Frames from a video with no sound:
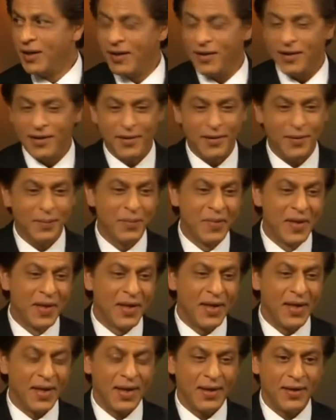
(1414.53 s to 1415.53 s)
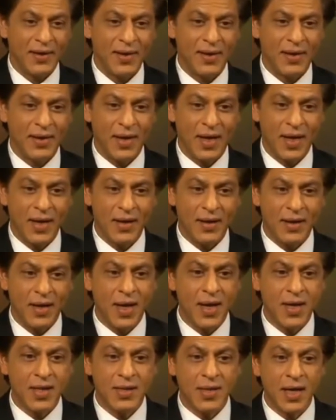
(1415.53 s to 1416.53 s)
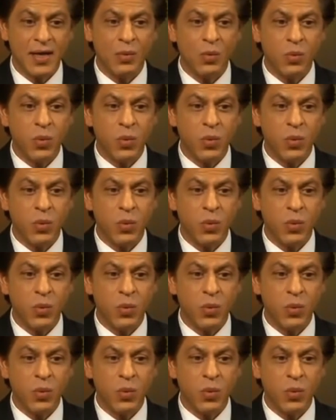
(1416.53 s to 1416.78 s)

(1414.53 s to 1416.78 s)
And then I started